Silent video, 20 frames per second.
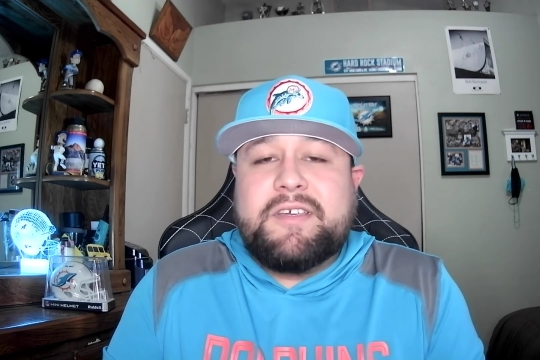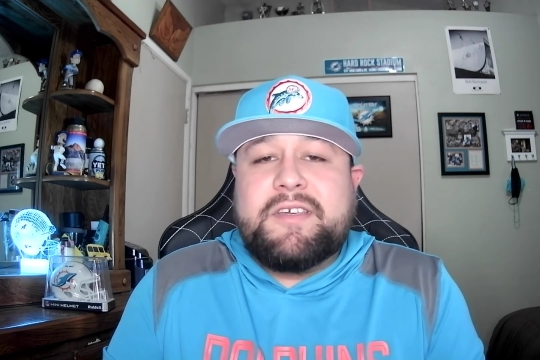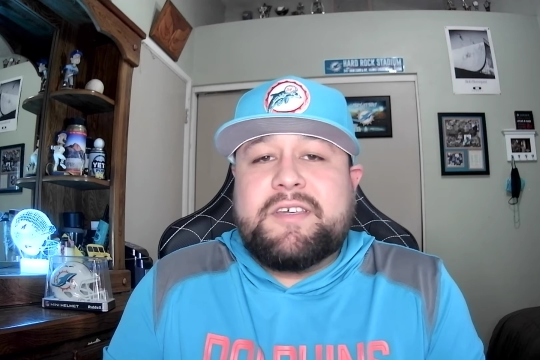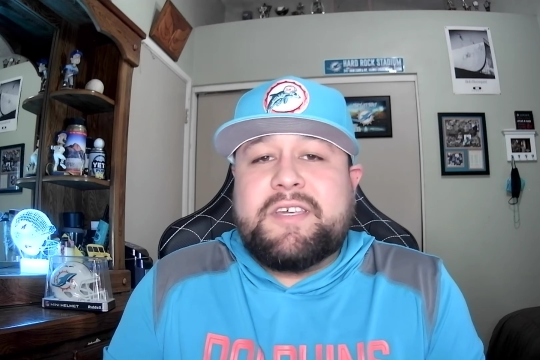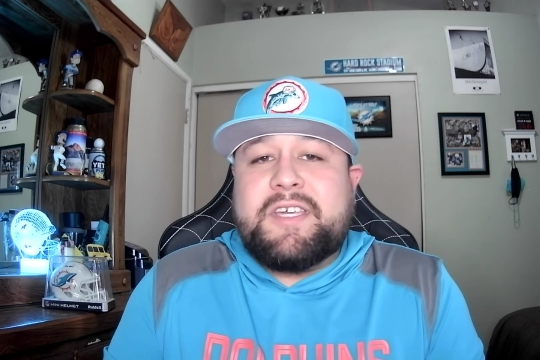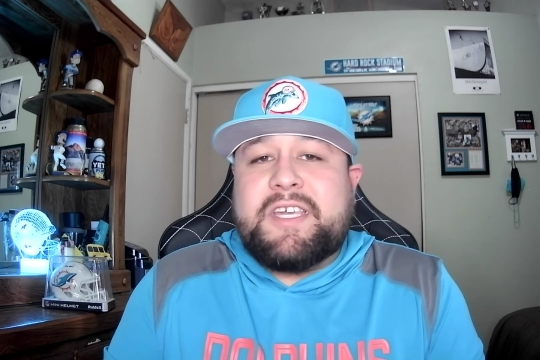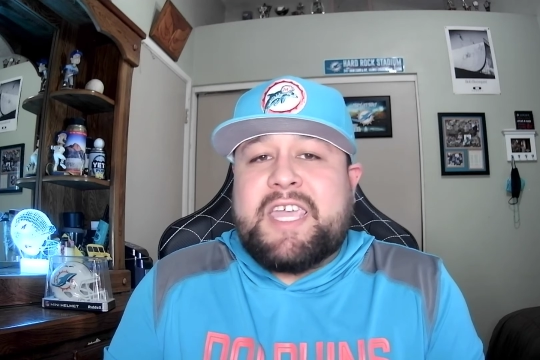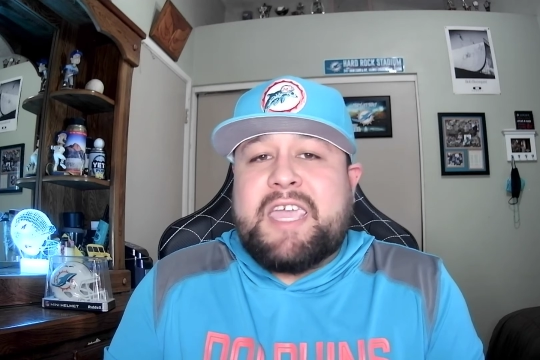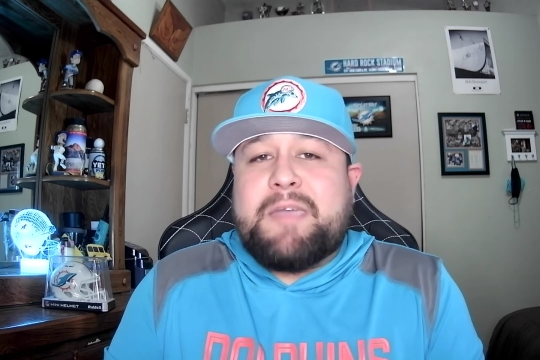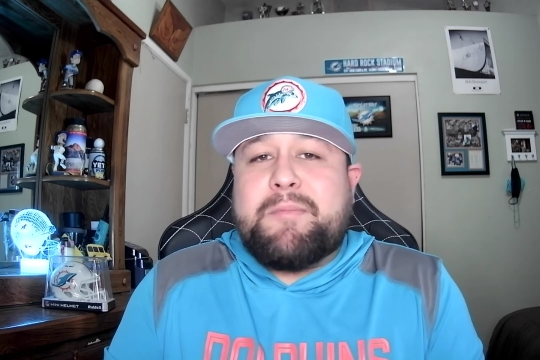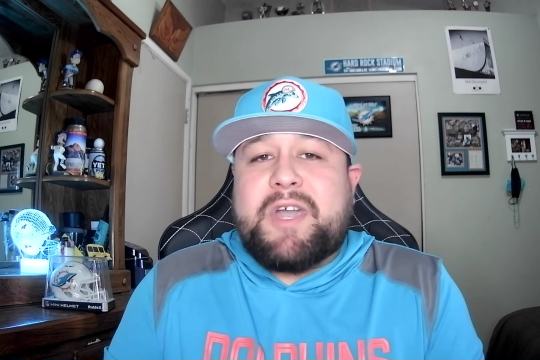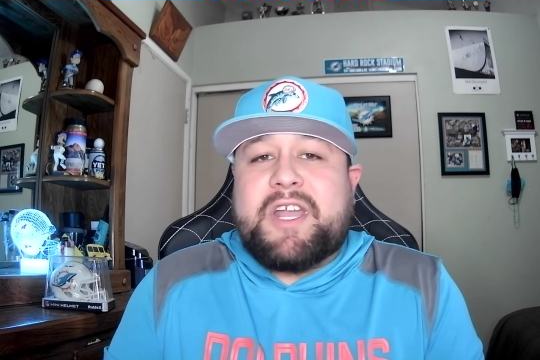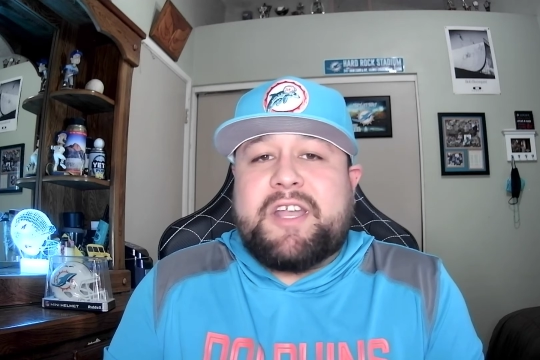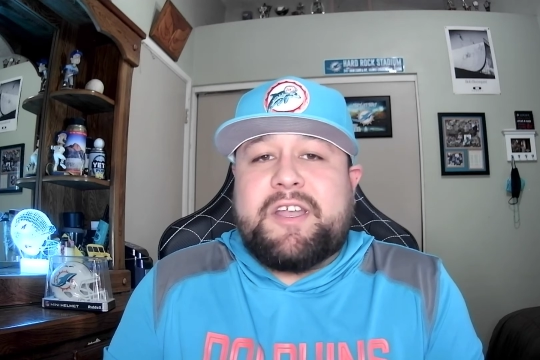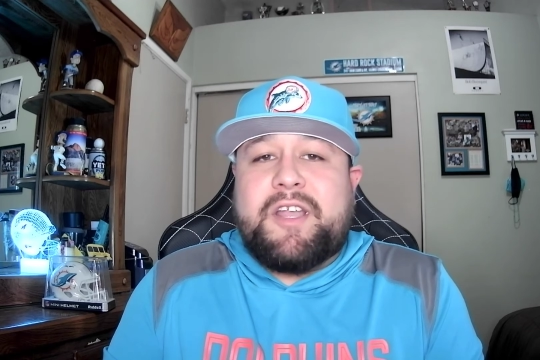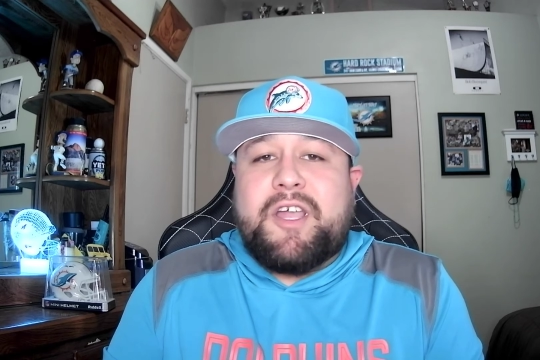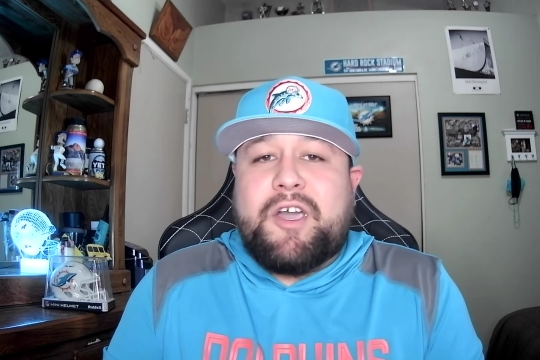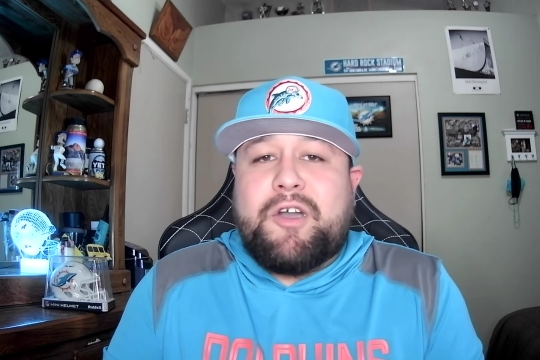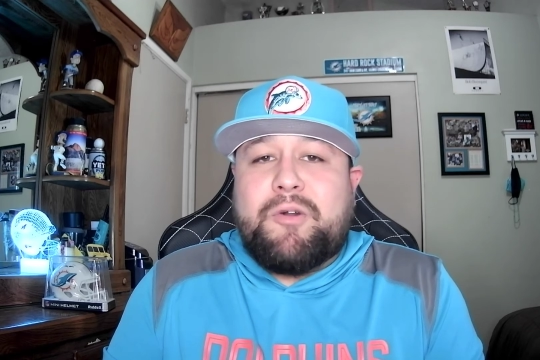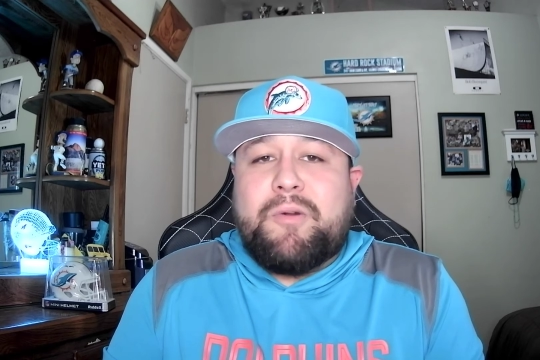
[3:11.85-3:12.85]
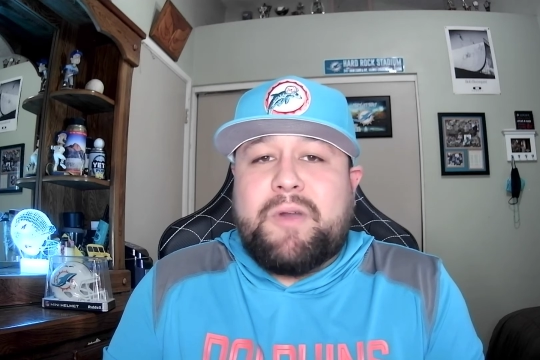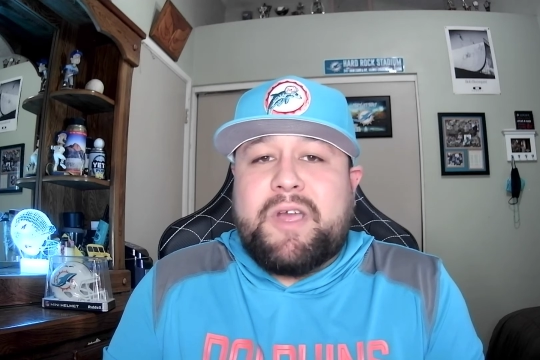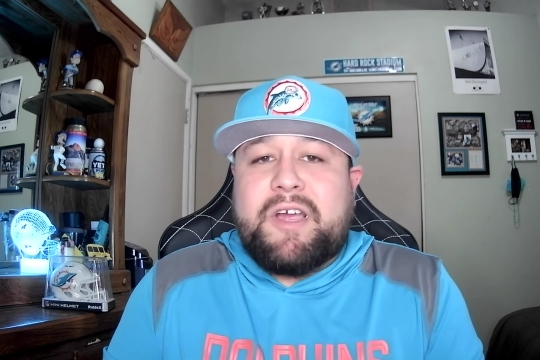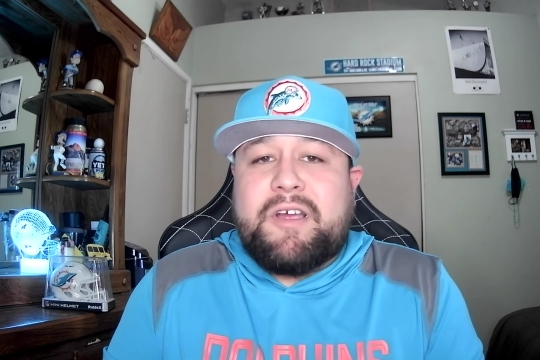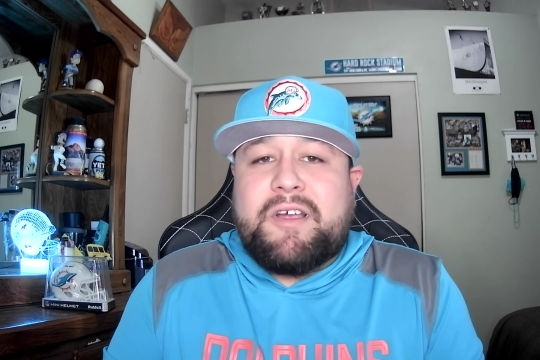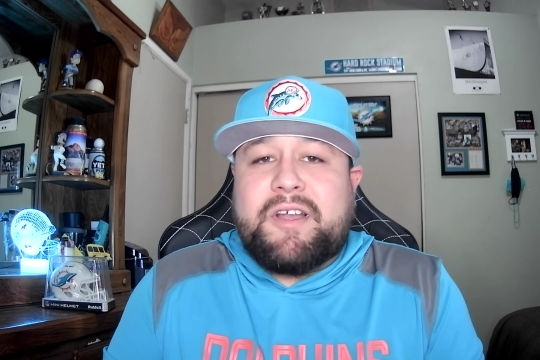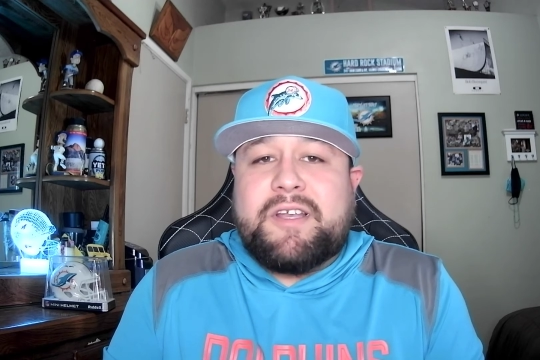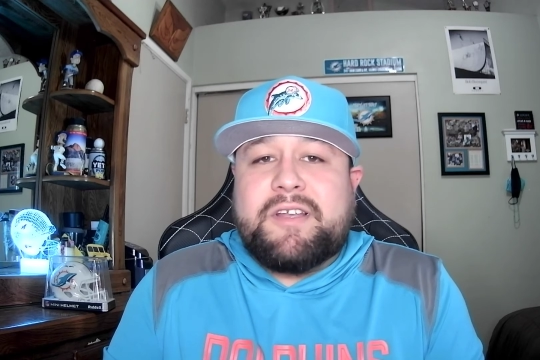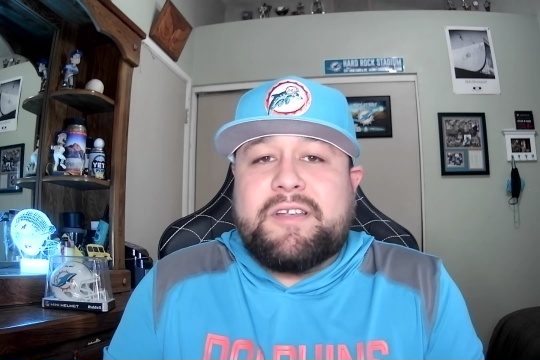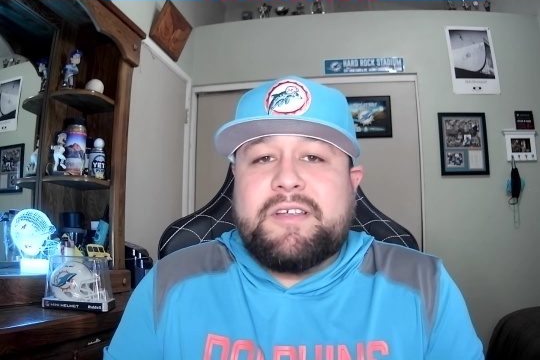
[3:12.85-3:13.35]
He came out of nowhere,
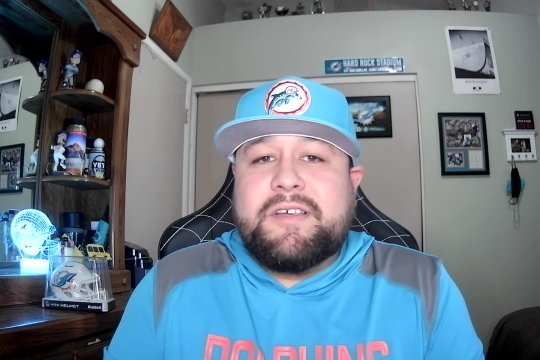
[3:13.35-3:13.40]
and